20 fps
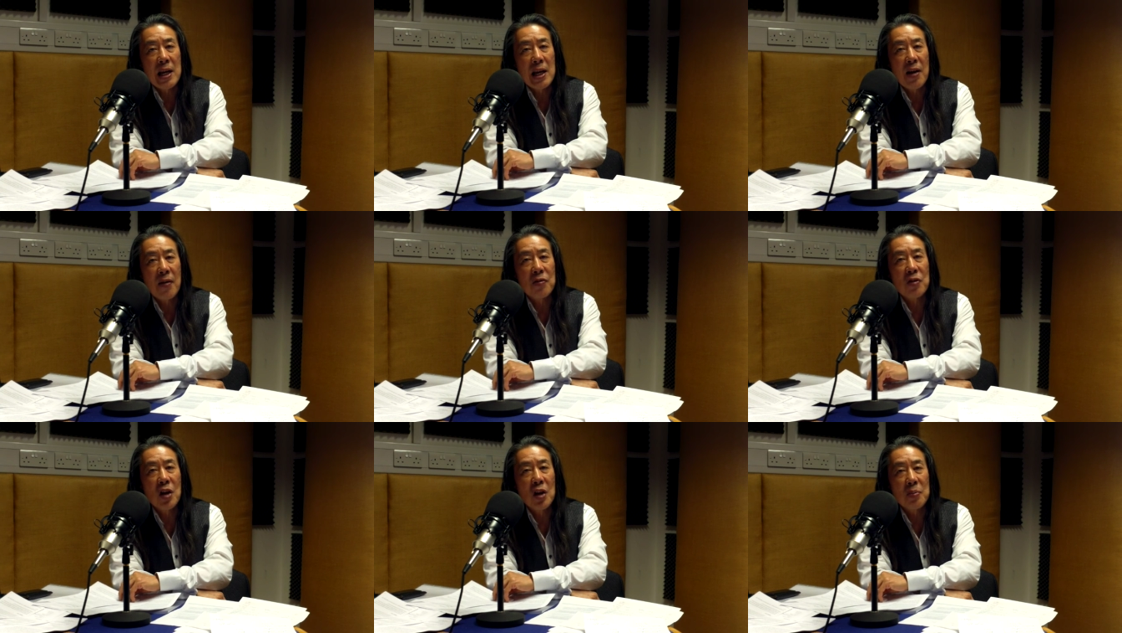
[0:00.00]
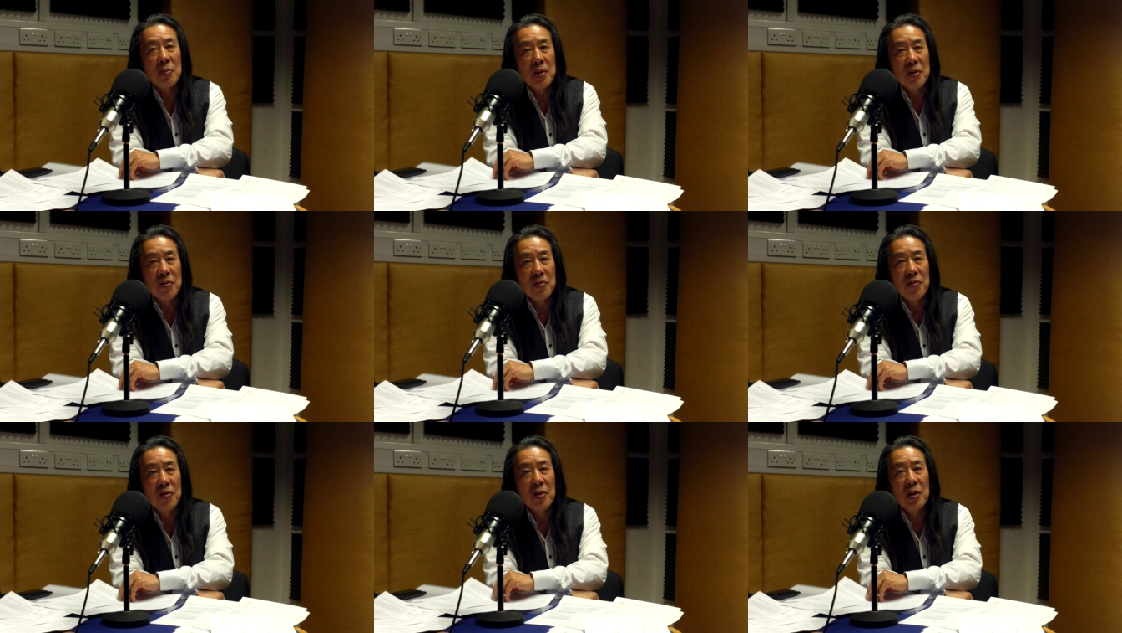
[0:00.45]
have not been
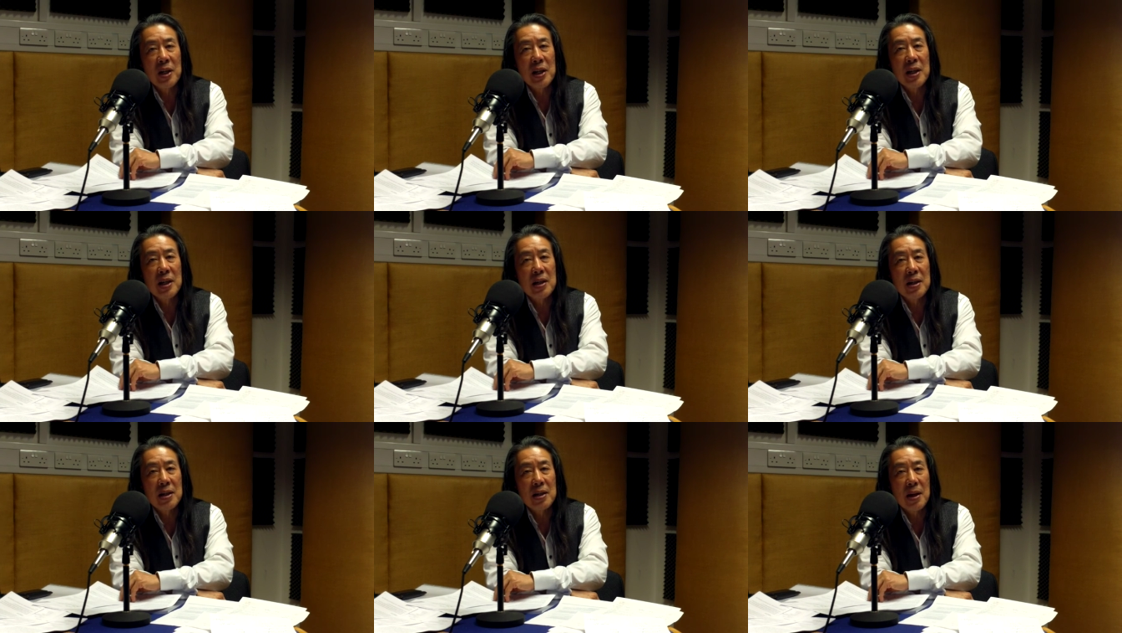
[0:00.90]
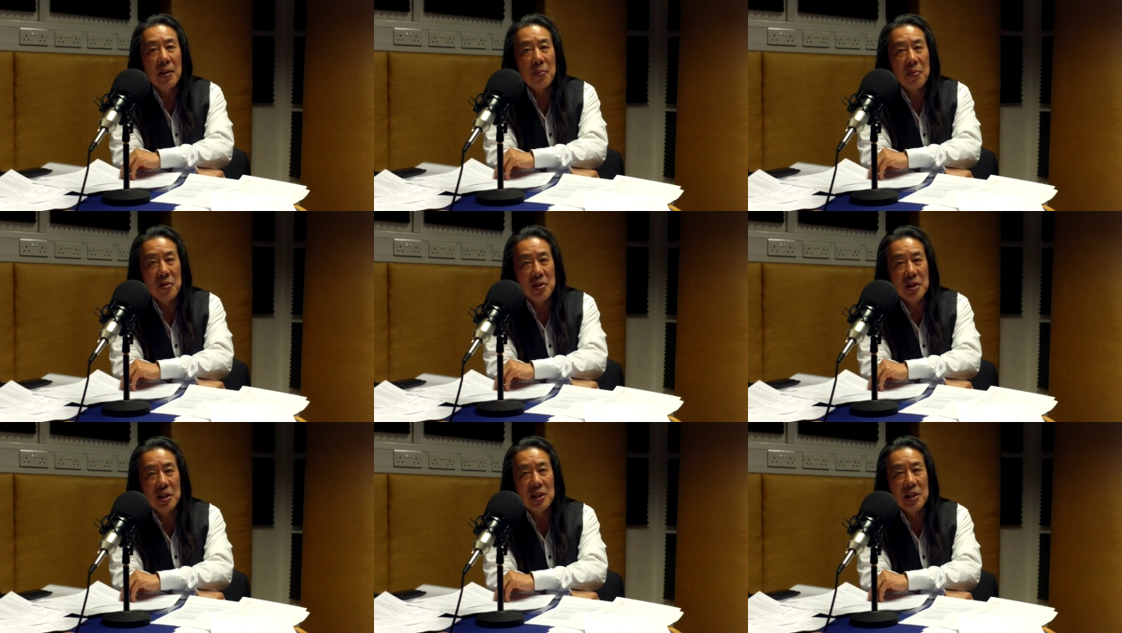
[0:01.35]
fully
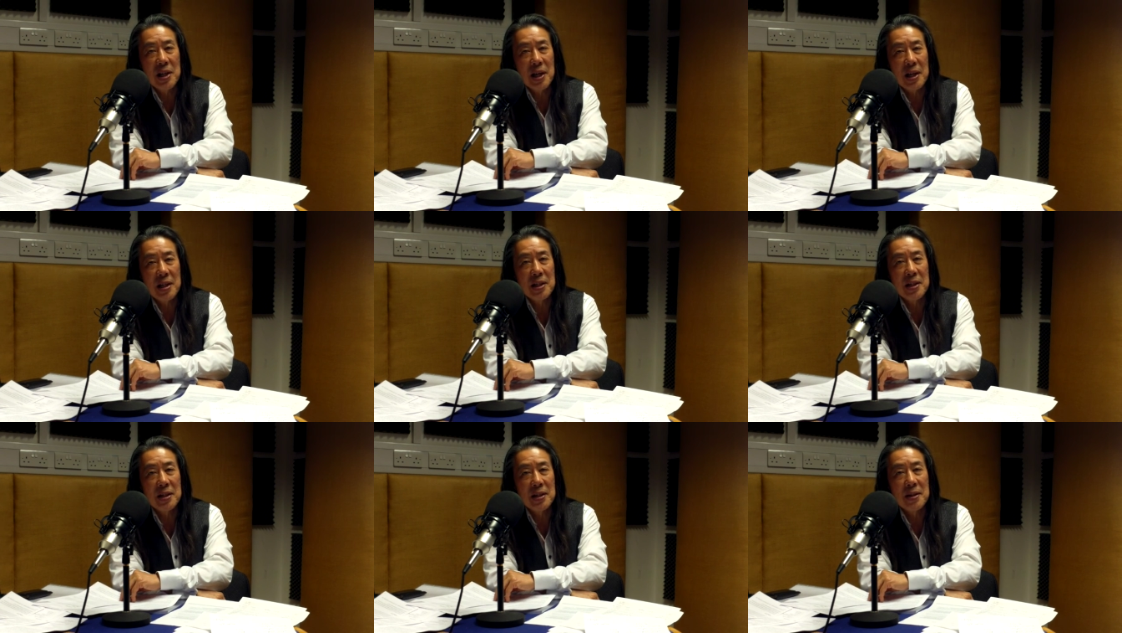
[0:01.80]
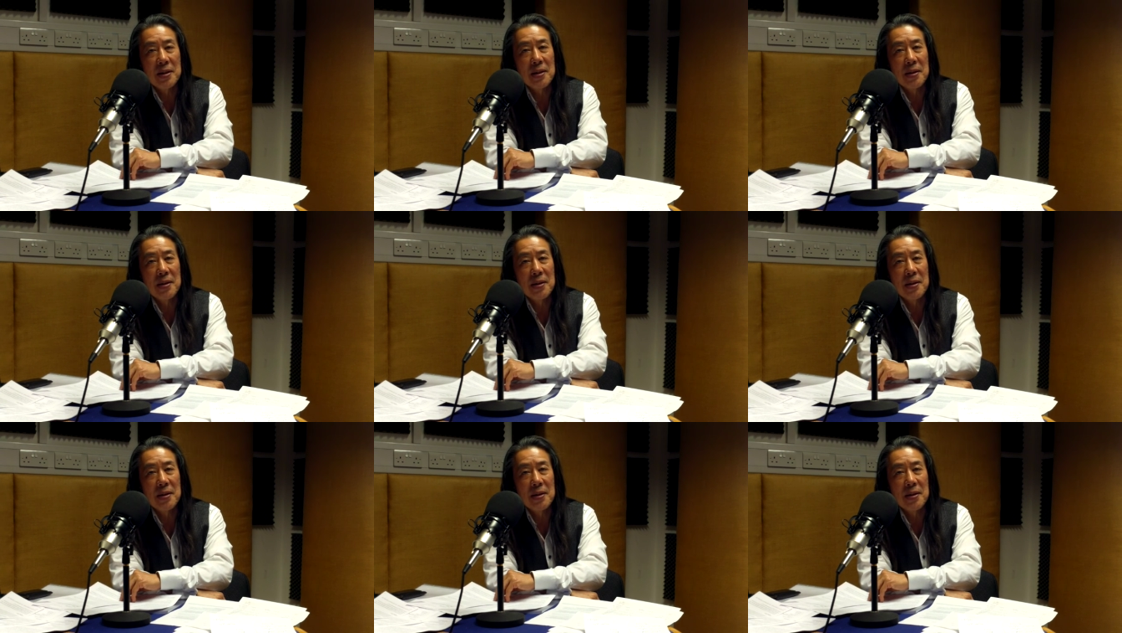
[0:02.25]
appreciated.